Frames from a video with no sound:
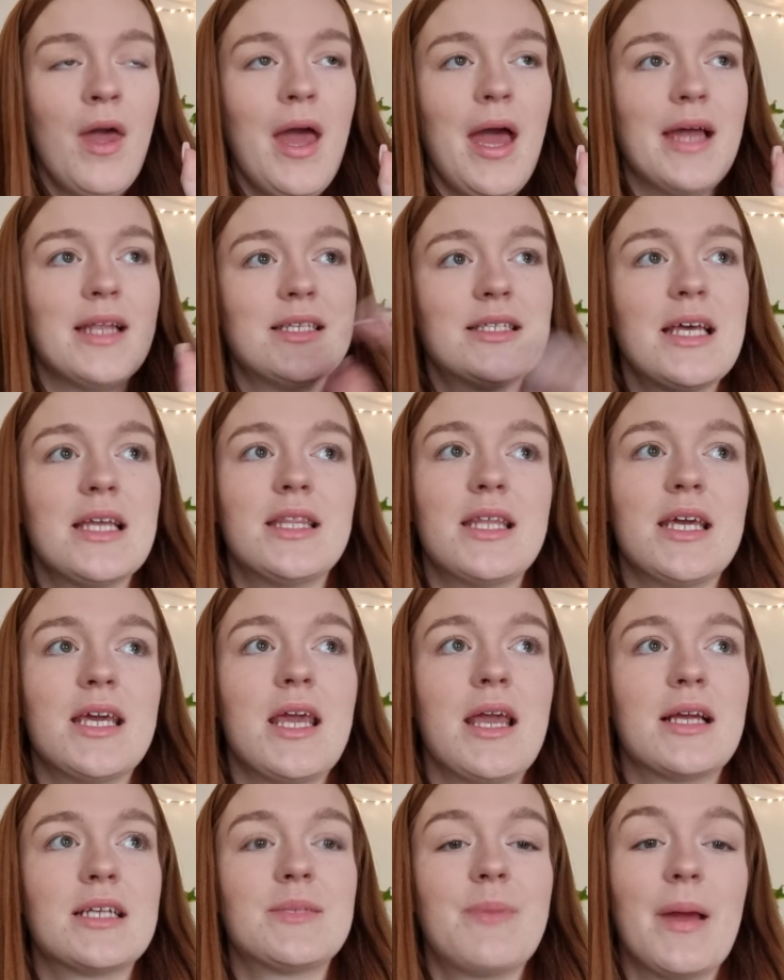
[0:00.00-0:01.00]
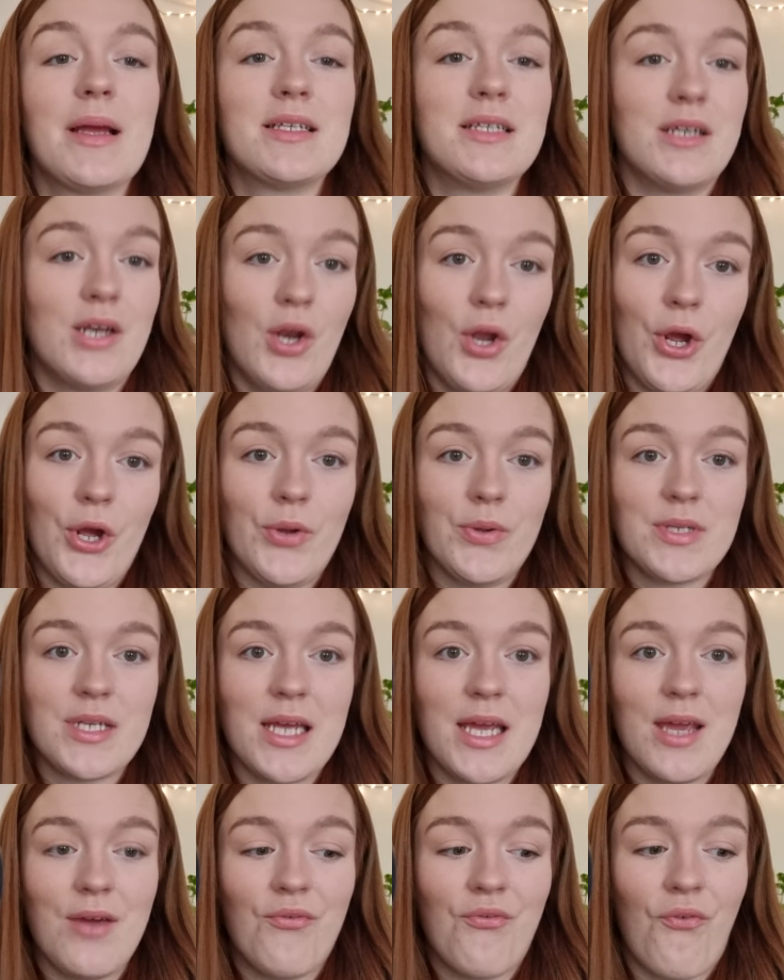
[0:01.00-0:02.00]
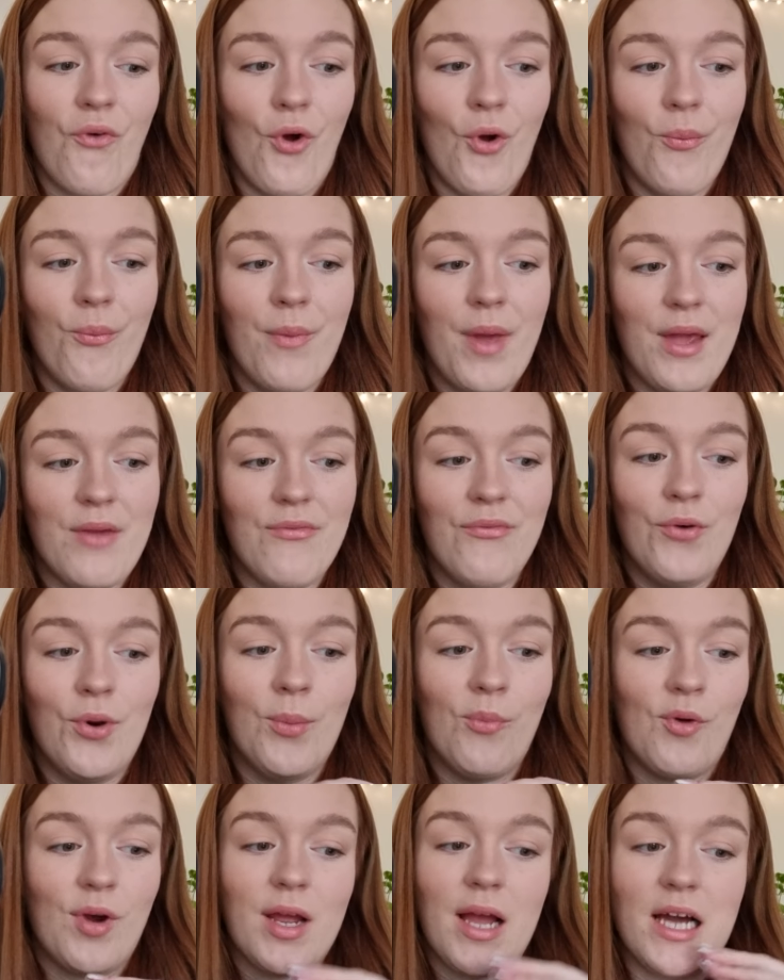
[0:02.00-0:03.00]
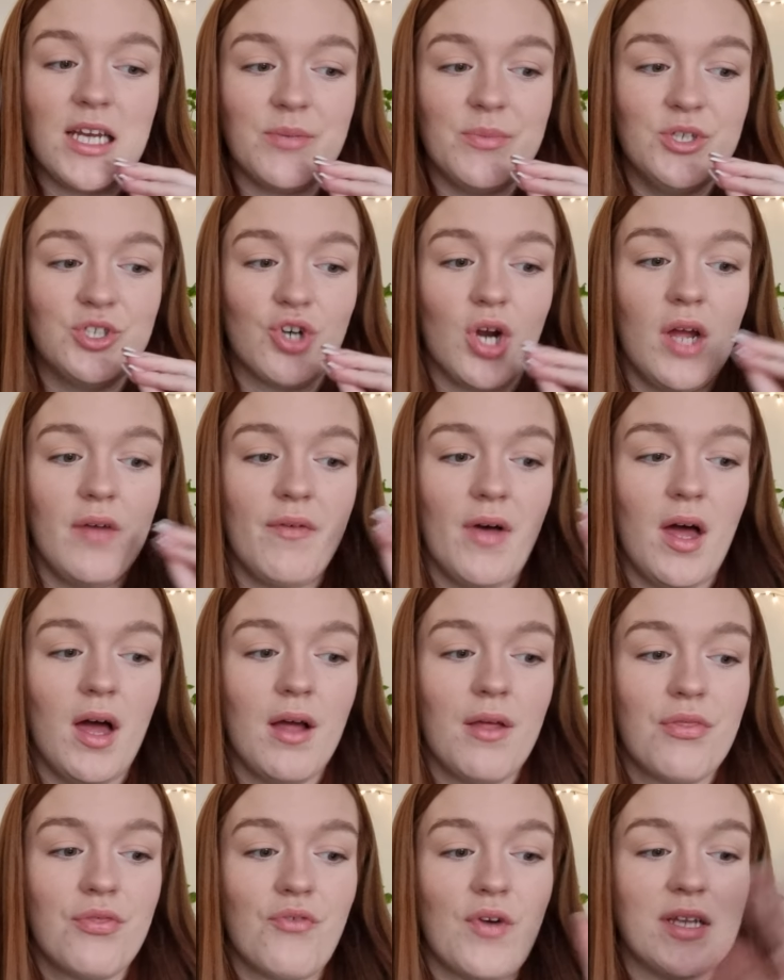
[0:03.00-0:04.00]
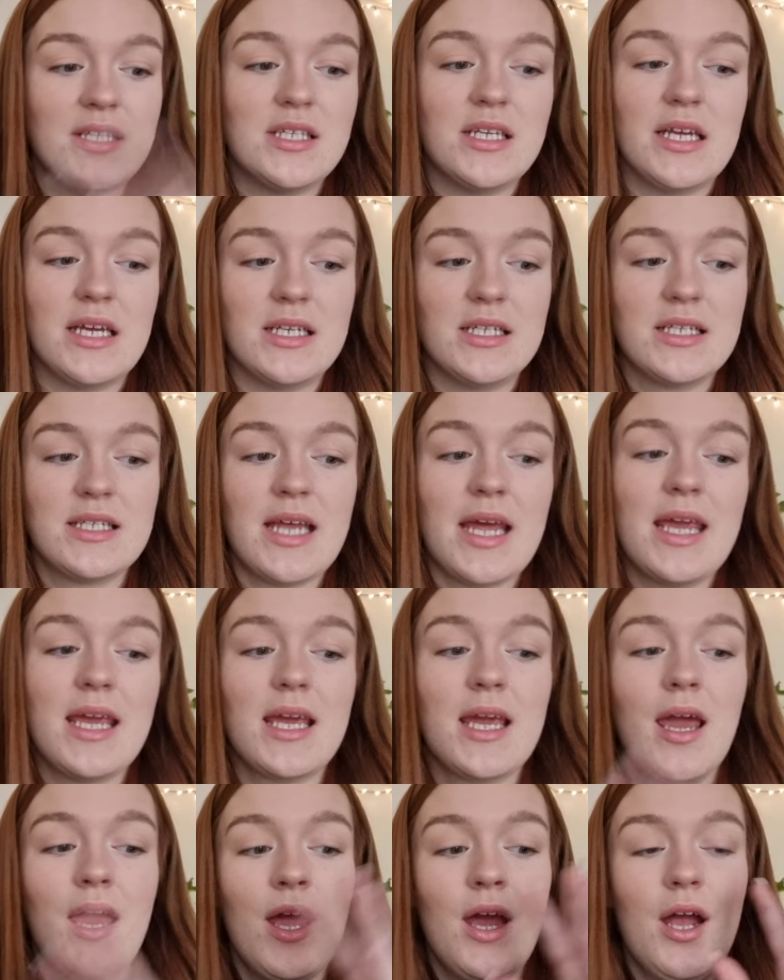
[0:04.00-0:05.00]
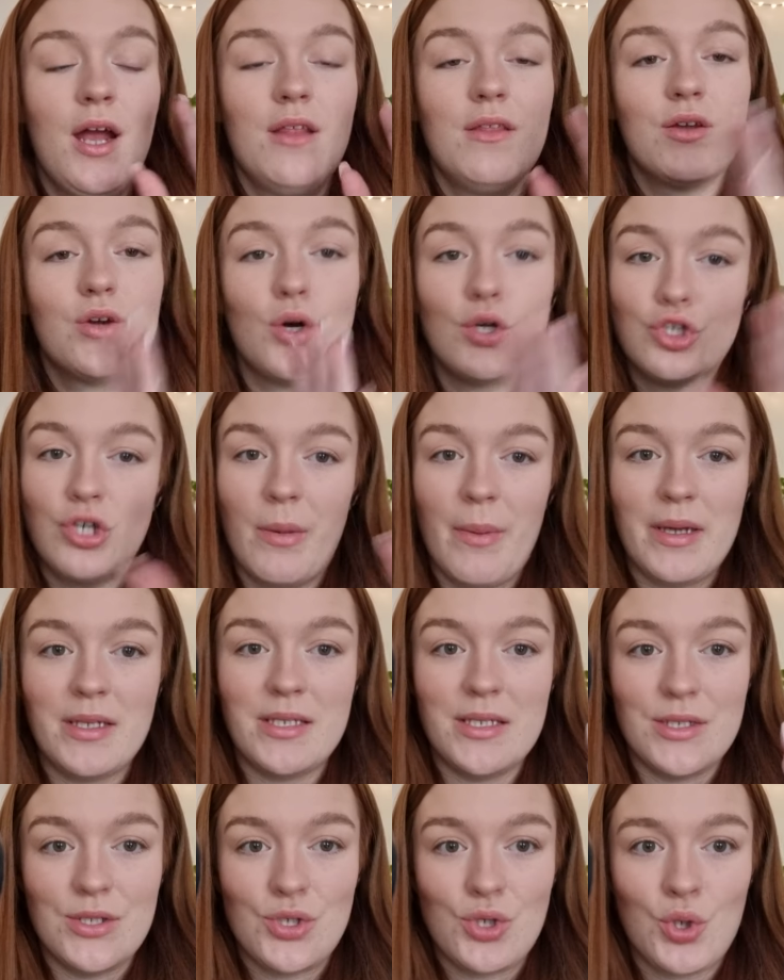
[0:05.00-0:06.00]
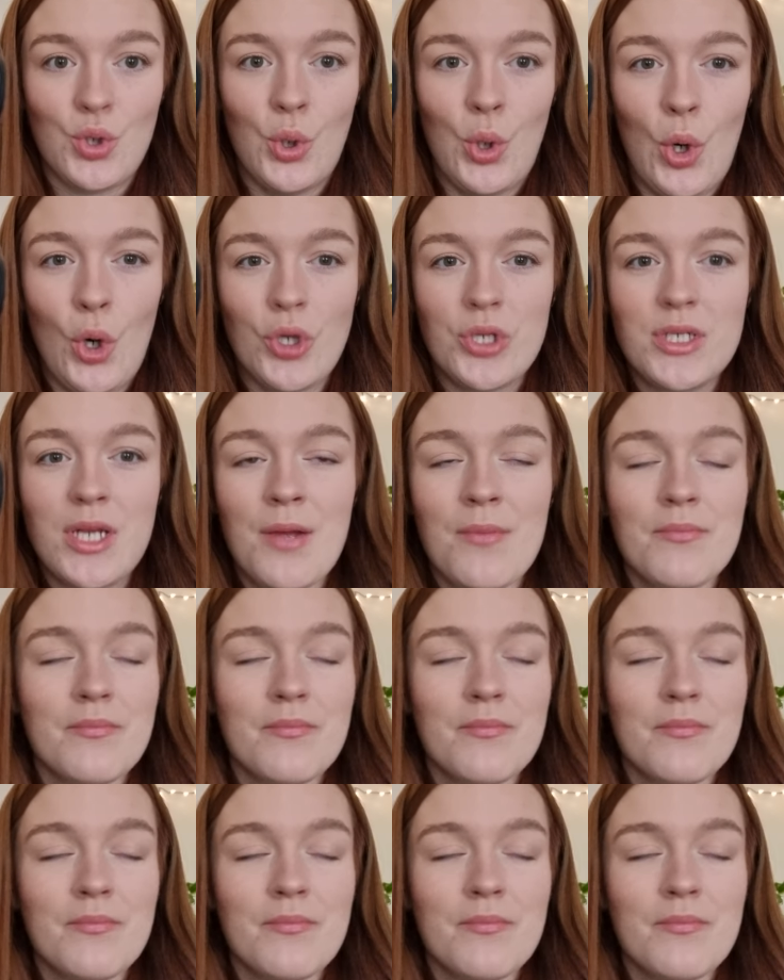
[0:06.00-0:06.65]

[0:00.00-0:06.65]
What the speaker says: and said that he expected loyalty from a former academy driver threatening to take the contract matters to court.